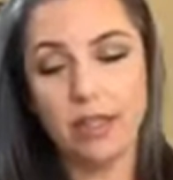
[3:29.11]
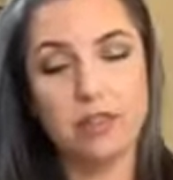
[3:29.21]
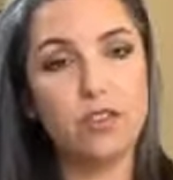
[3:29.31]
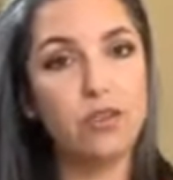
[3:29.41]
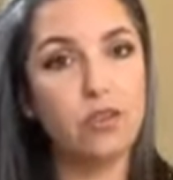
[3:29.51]

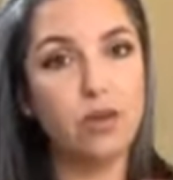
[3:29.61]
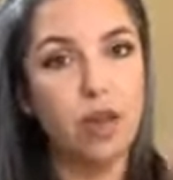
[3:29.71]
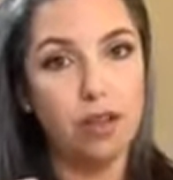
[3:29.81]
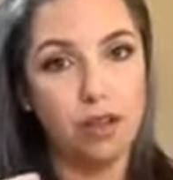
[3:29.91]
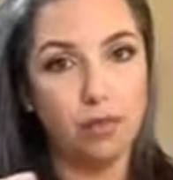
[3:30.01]
to
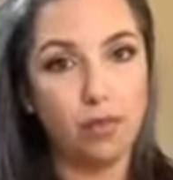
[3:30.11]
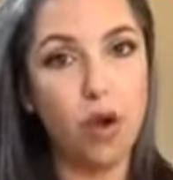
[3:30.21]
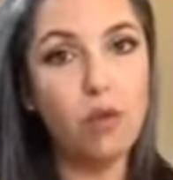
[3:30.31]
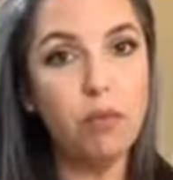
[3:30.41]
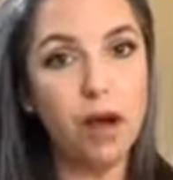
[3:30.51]
an
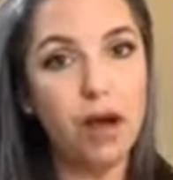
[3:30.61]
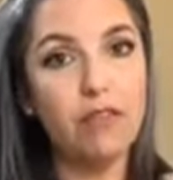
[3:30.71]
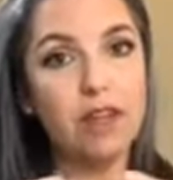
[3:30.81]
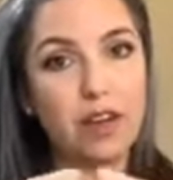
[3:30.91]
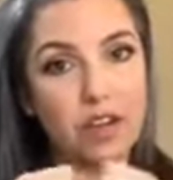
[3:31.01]
aroma
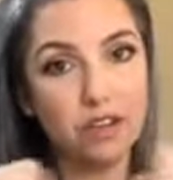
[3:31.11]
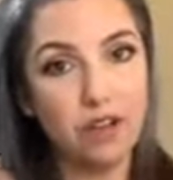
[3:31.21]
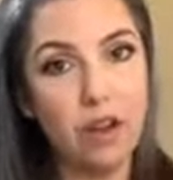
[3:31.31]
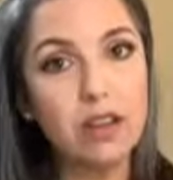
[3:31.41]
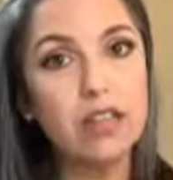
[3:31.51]
very
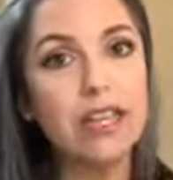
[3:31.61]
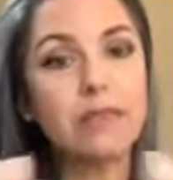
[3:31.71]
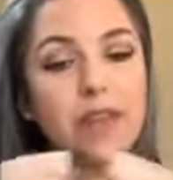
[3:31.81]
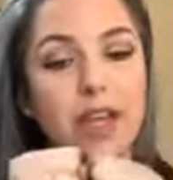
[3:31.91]
strongly,